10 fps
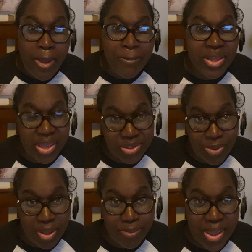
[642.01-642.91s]
But guess
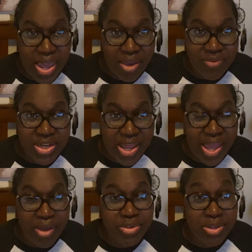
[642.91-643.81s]
what? Make every day
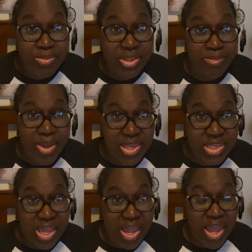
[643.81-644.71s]
out to be the
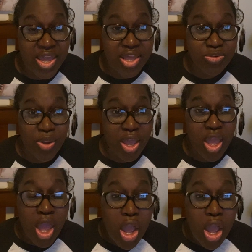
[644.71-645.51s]
best day. And guess what?